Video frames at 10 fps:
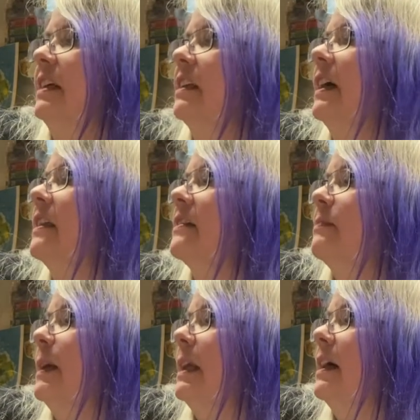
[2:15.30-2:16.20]
lay this
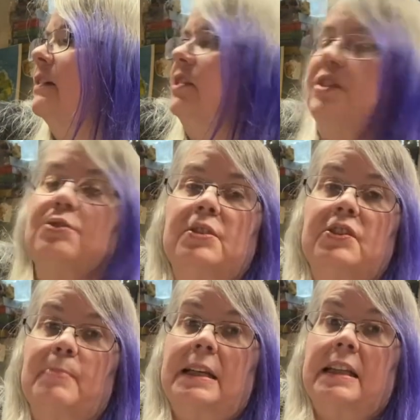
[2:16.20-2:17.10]
many eggs, they do
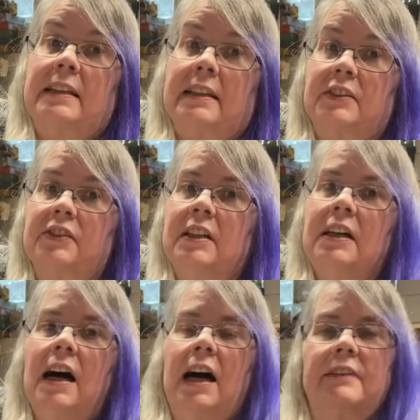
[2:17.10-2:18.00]
these many things.
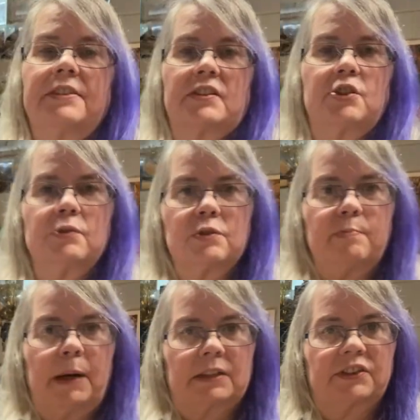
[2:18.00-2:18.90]
I have this huge
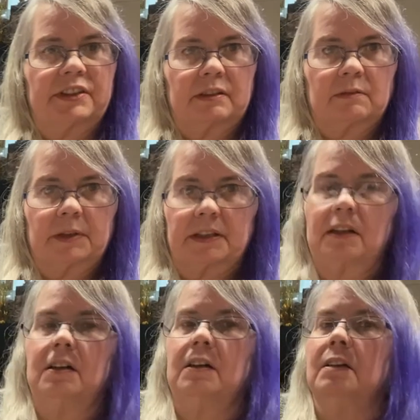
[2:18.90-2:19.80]
box here with
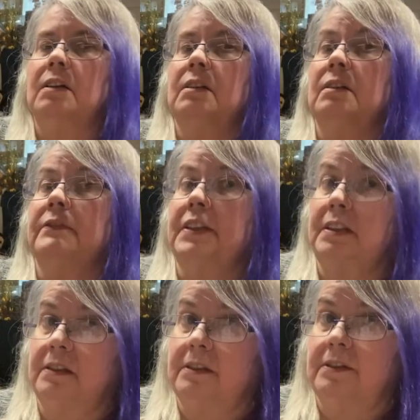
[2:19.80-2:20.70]
all of the
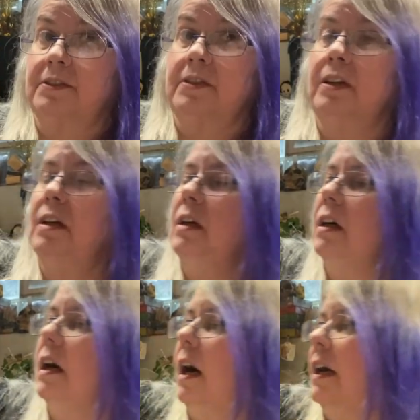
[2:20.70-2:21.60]
years I